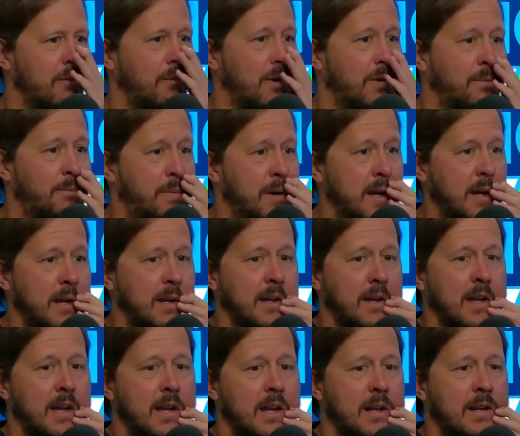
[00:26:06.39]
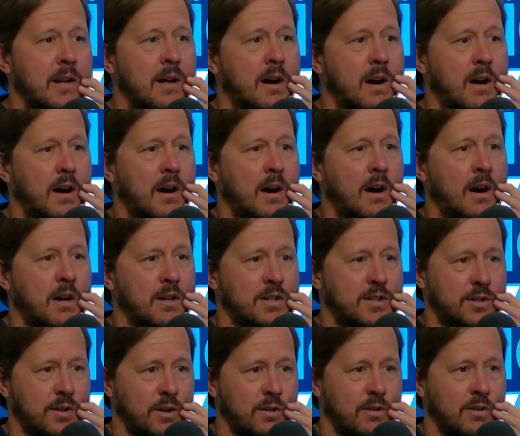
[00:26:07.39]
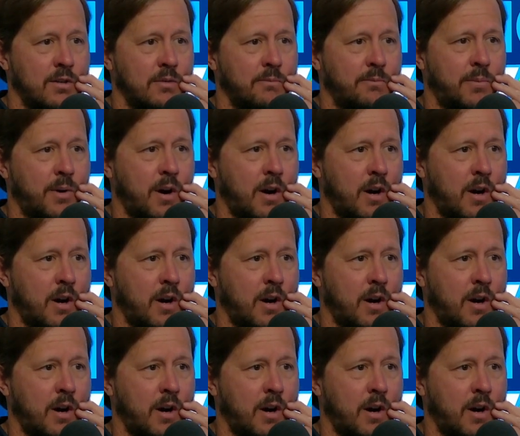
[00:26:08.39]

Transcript: with being in our certain